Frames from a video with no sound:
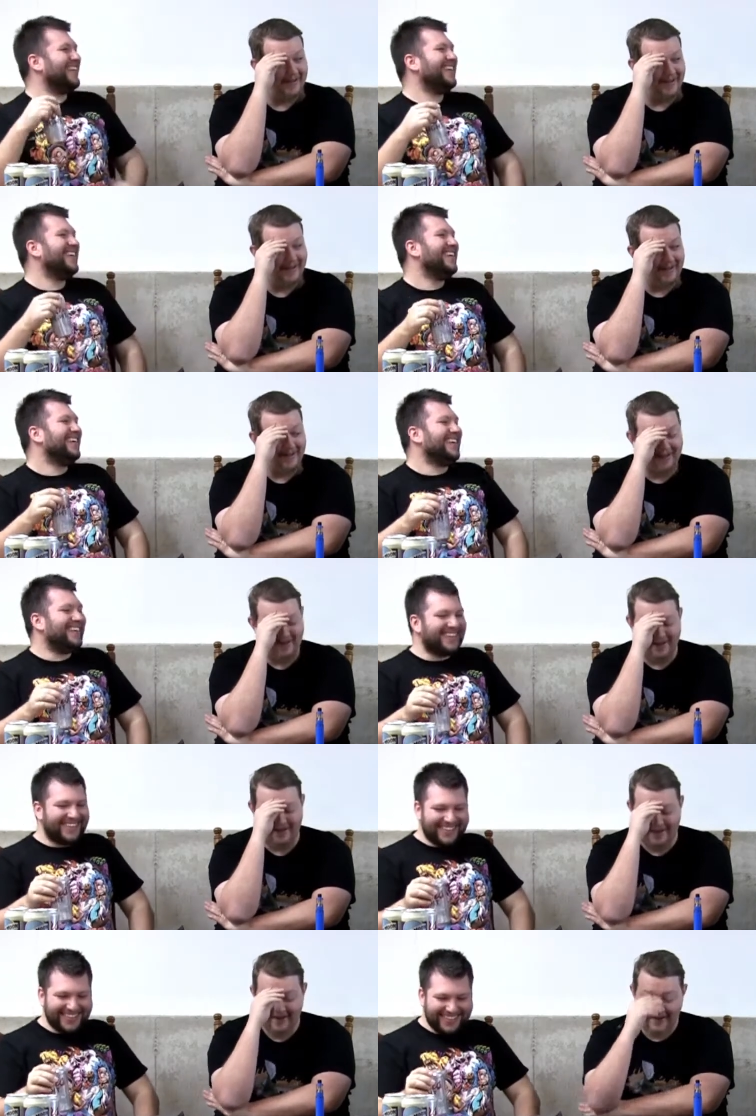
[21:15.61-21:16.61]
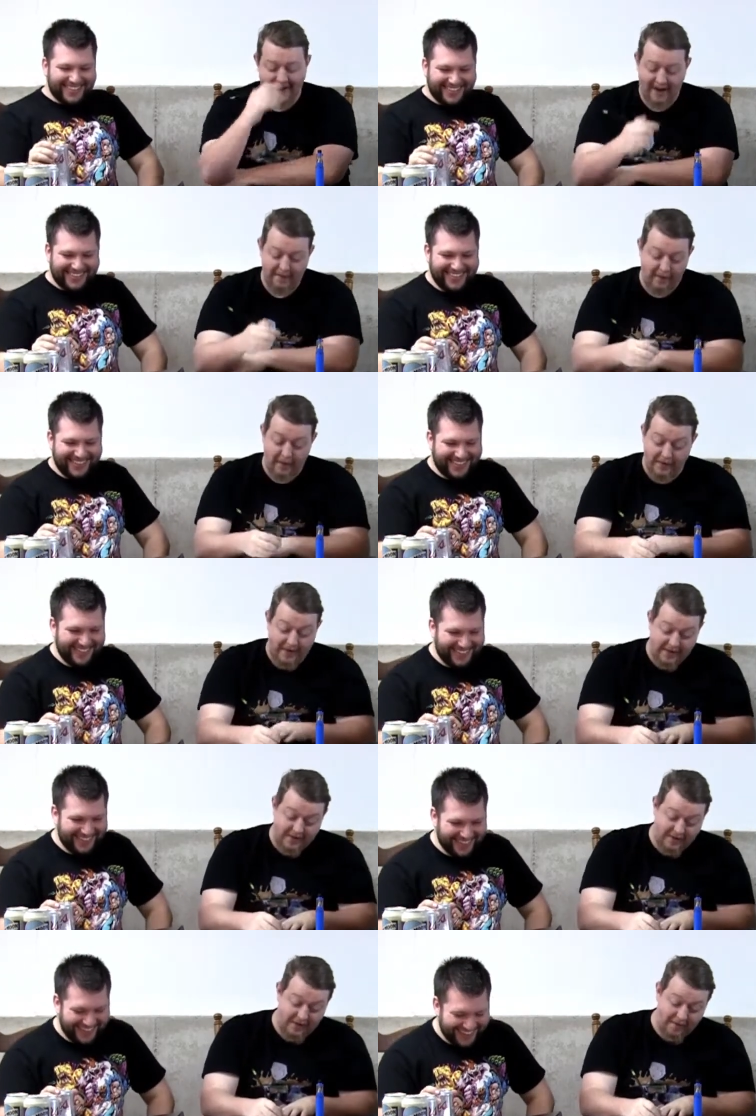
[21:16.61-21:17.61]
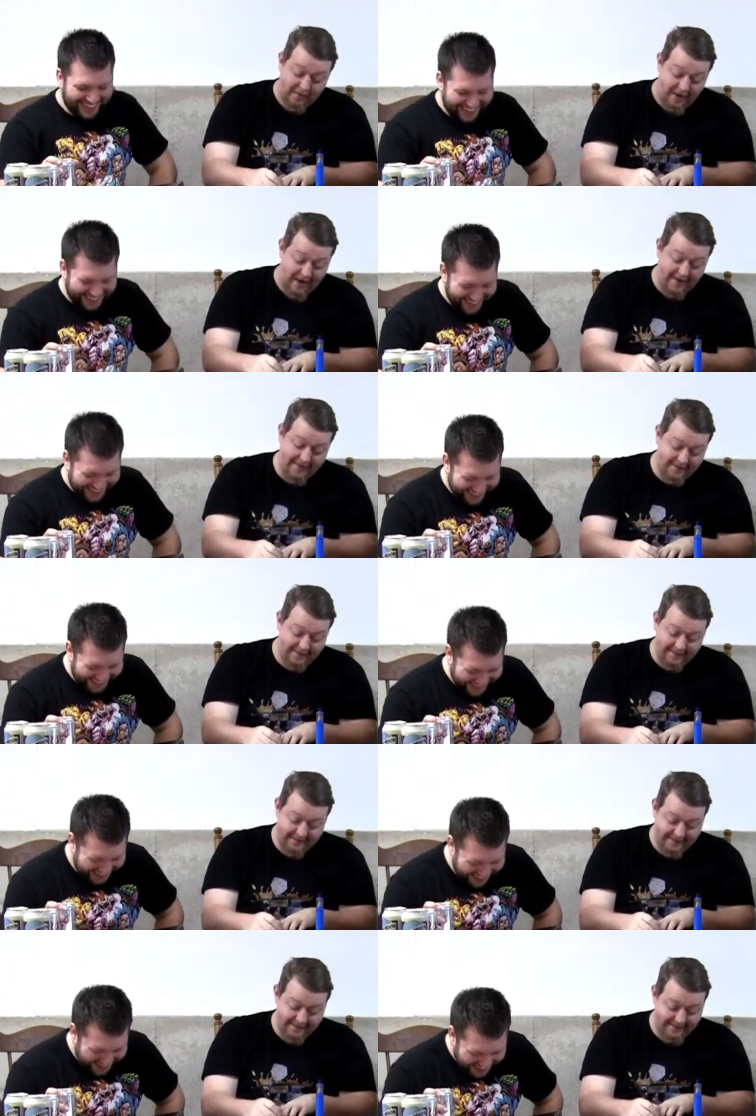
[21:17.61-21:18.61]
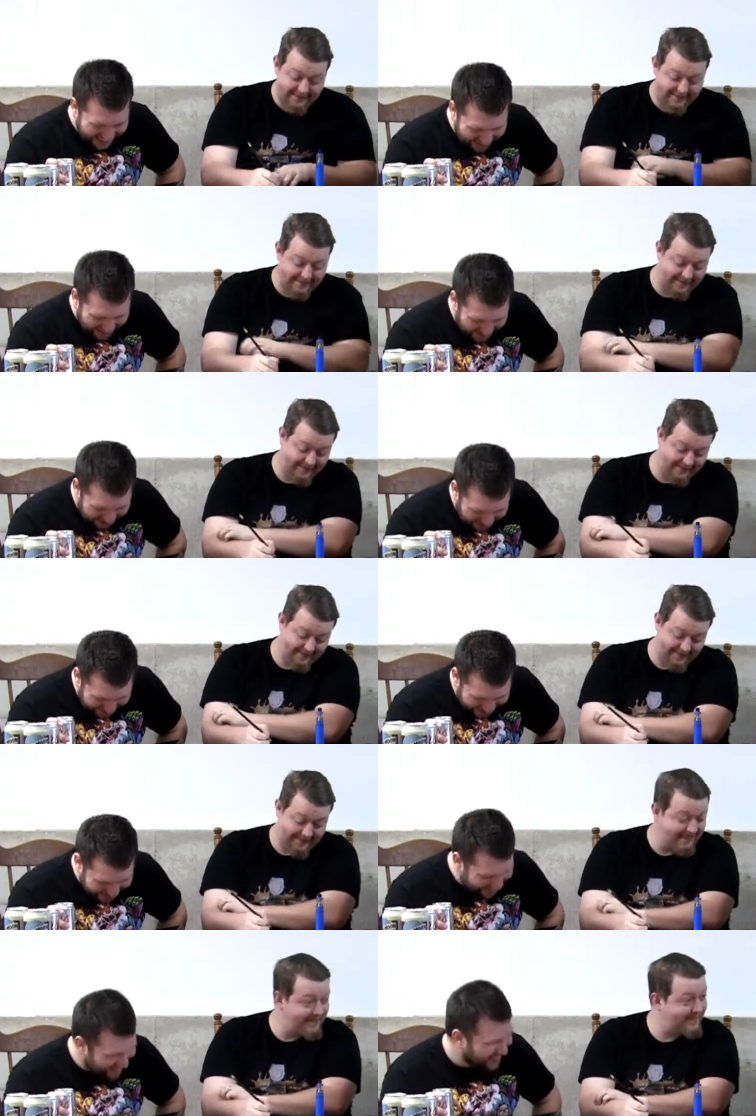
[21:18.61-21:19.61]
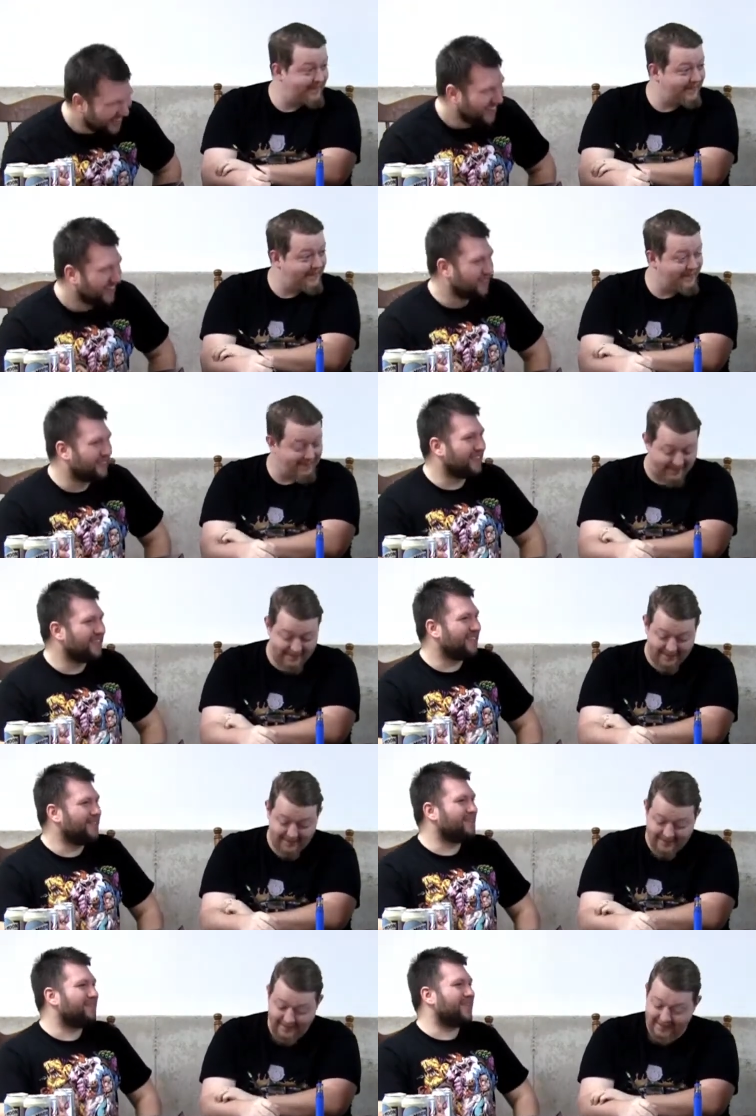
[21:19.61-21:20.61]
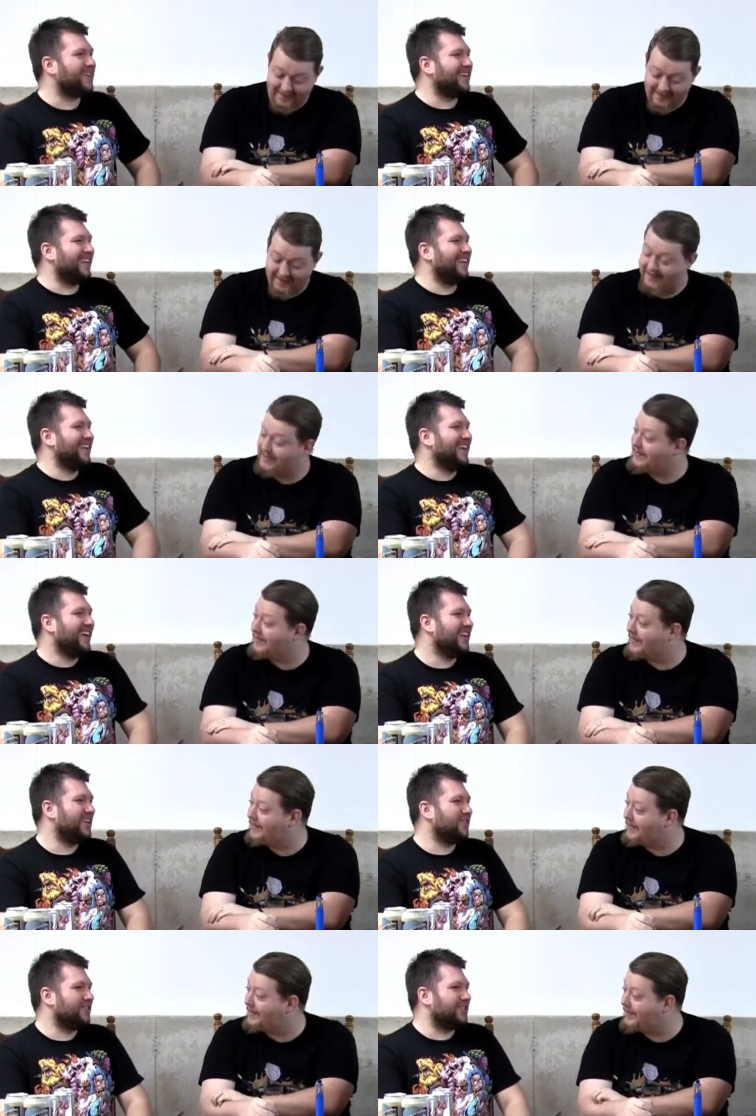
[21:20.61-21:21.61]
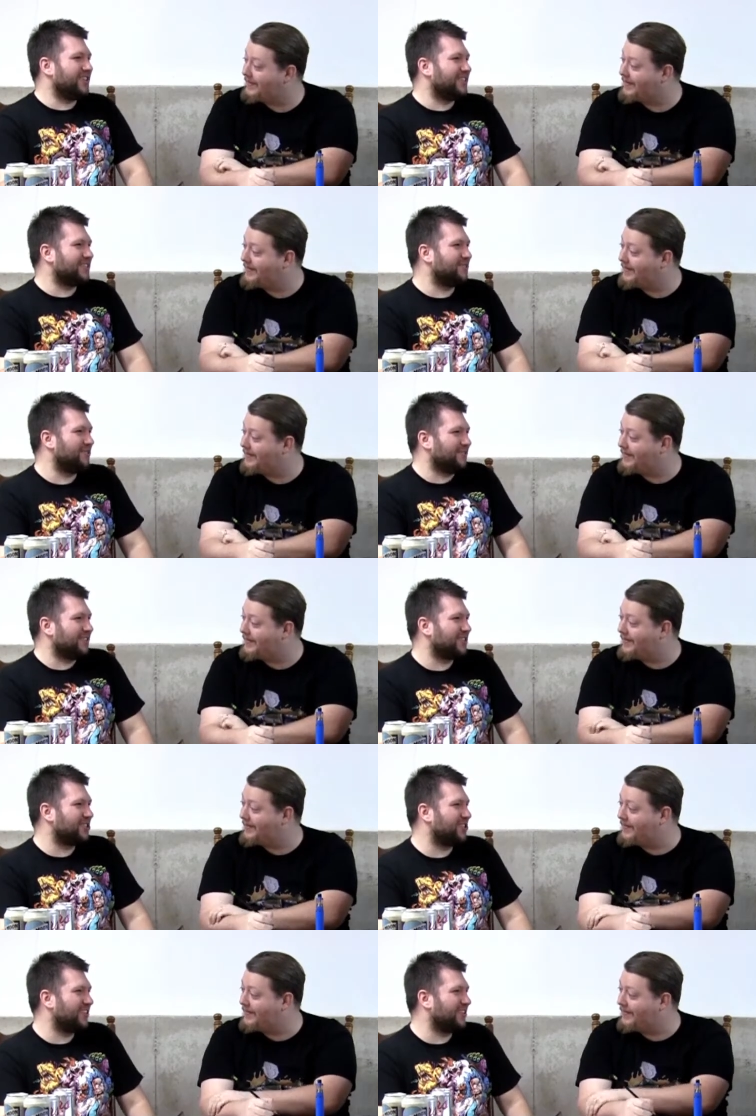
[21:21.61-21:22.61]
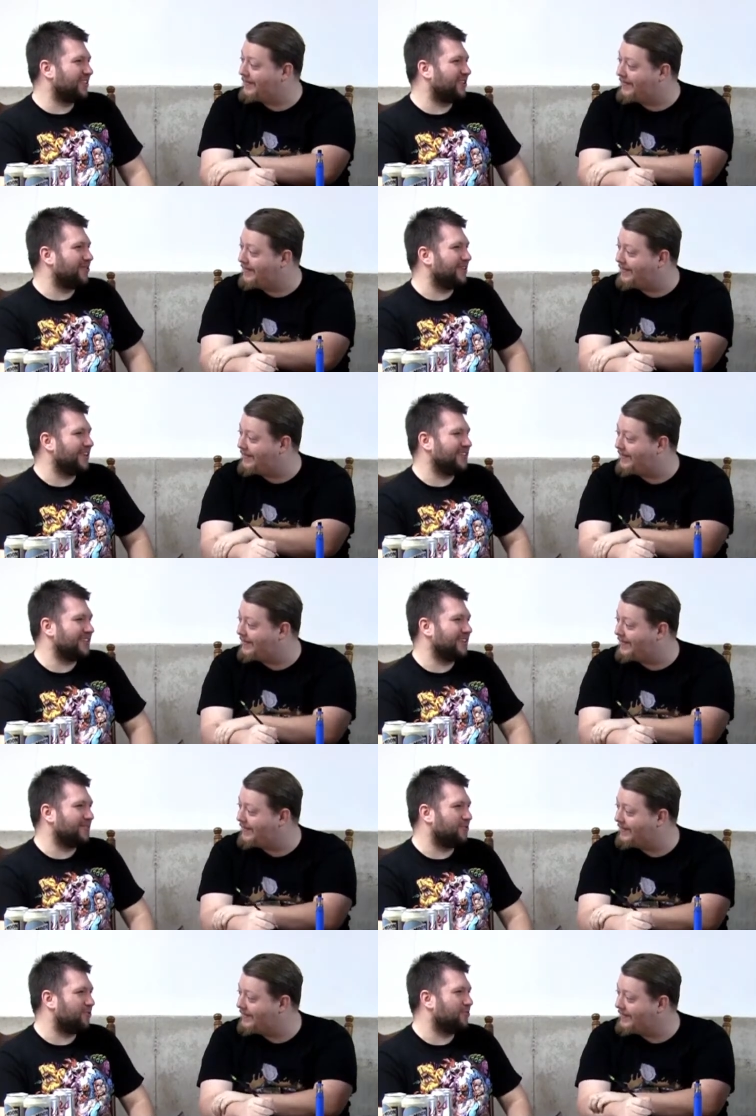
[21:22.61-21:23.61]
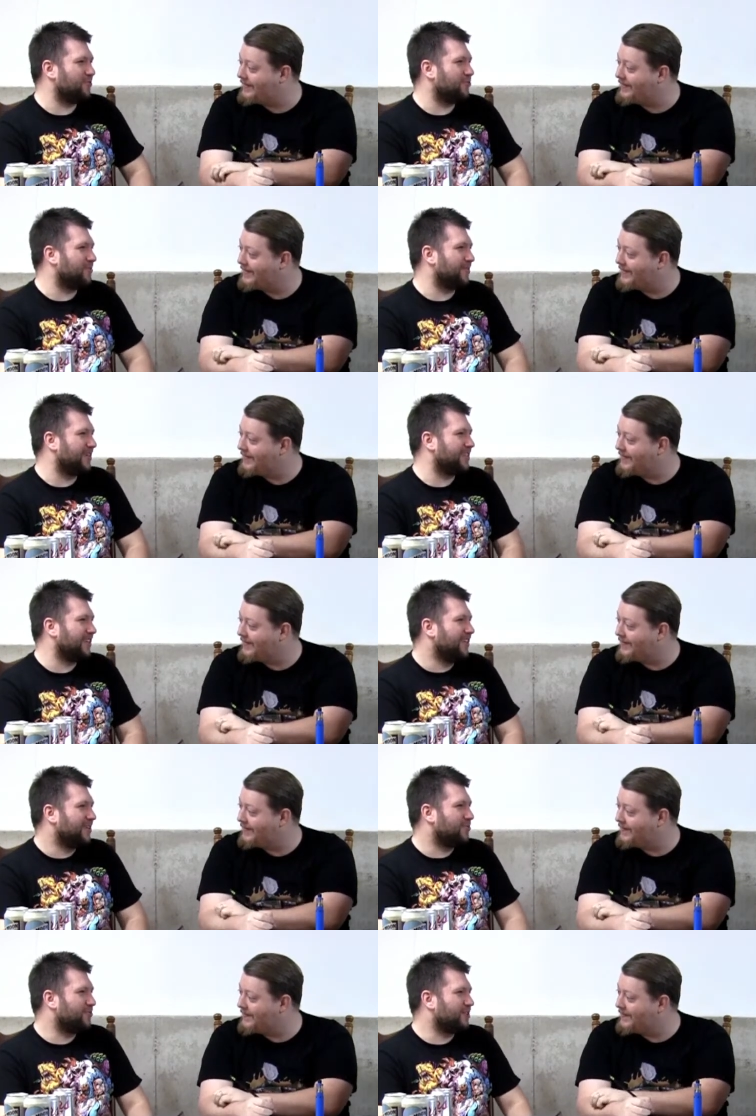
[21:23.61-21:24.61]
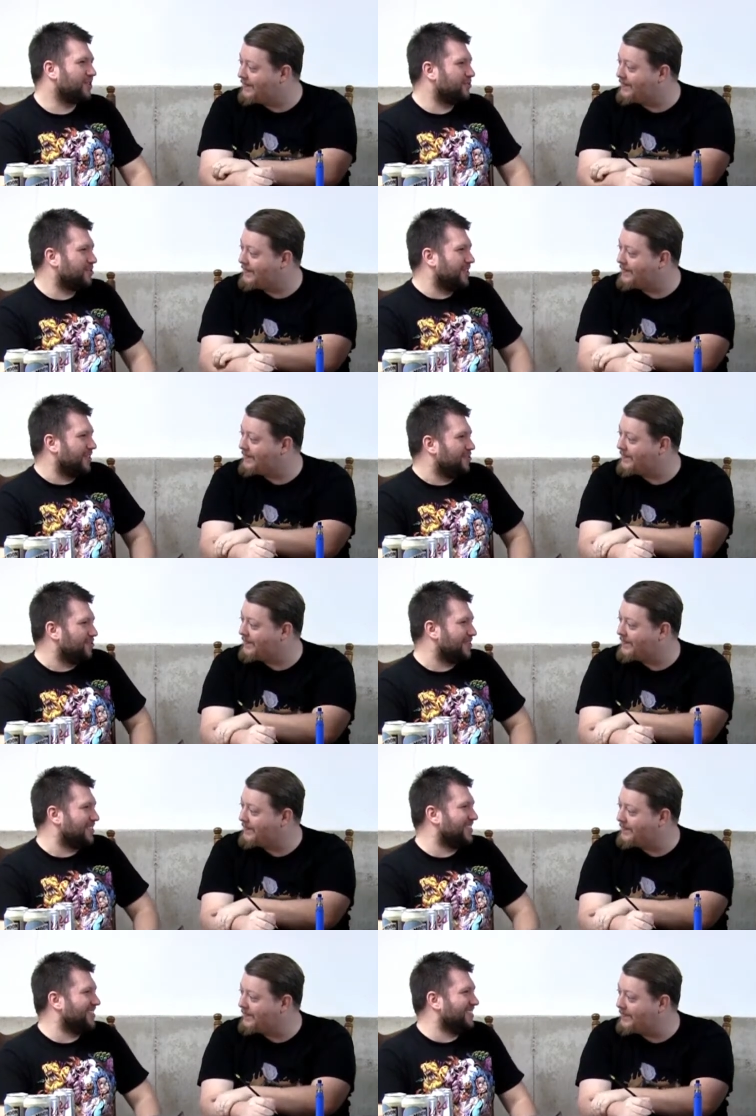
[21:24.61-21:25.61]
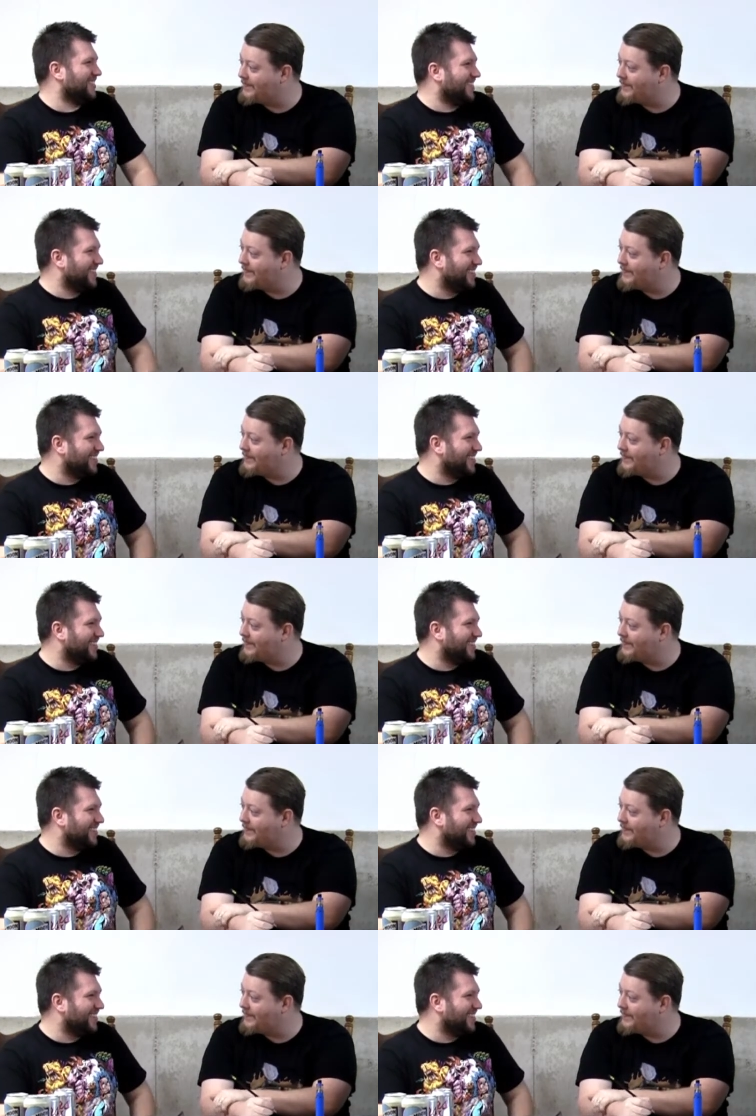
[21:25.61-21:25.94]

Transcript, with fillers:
Speaker 1: The Death Star? I'm going Death Star, Brad. Dude.
Speaker 2: Death Star. But Yoshi's cool as shit though, and he's adorable and makes poor Yoshi noises.